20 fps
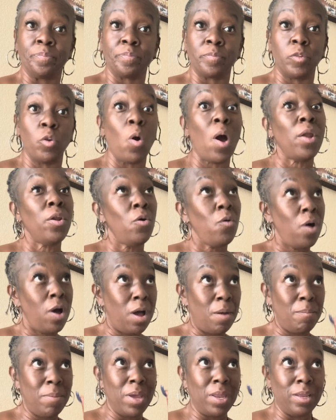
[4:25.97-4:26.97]
No, I know how I
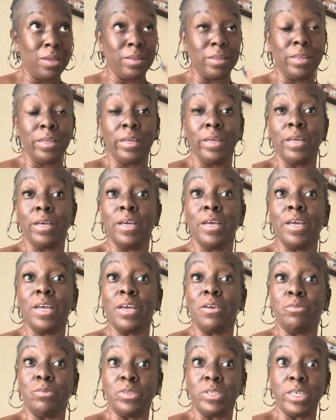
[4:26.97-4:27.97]
made it.
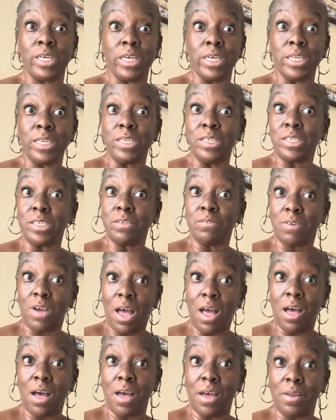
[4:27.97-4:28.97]
It was the goodness of
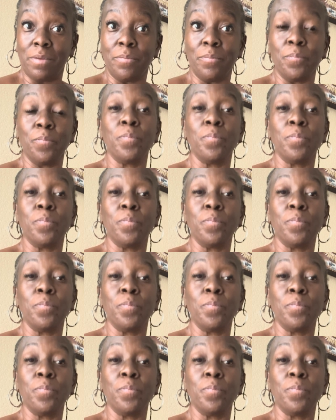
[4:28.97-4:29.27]
God